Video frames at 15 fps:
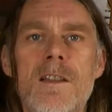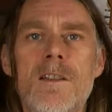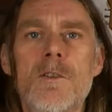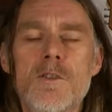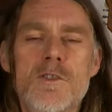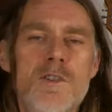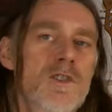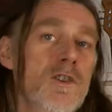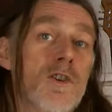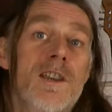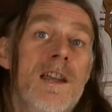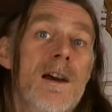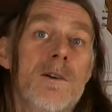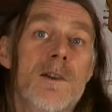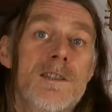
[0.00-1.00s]
not just cutting
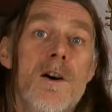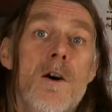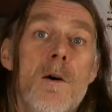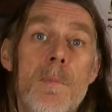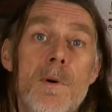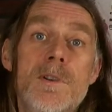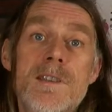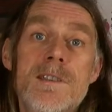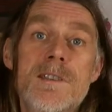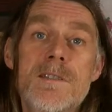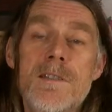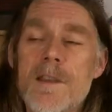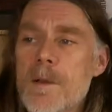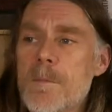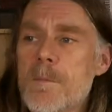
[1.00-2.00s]
out guitar bodies,
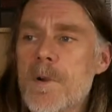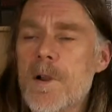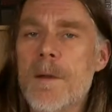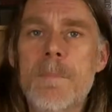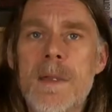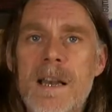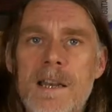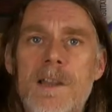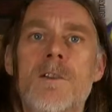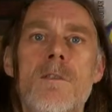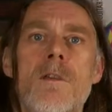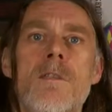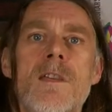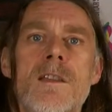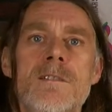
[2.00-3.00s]
but a million
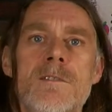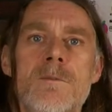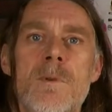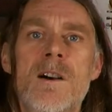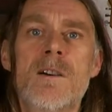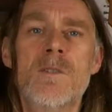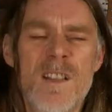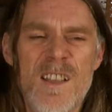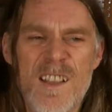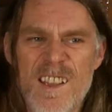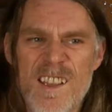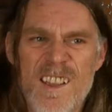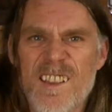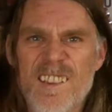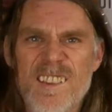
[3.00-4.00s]
other things as well.
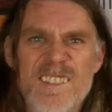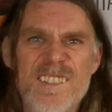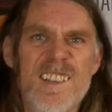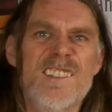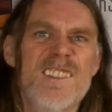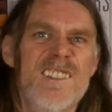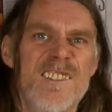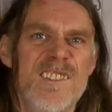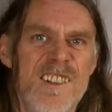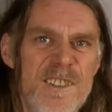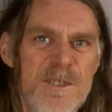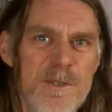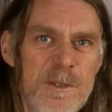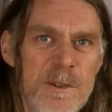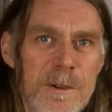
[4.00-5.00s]
Ditch the
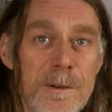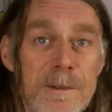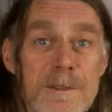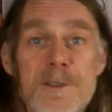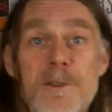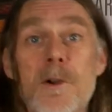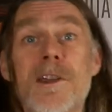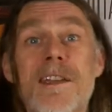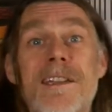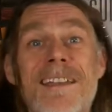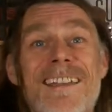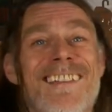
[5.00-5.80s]
jigsaw. Sorry.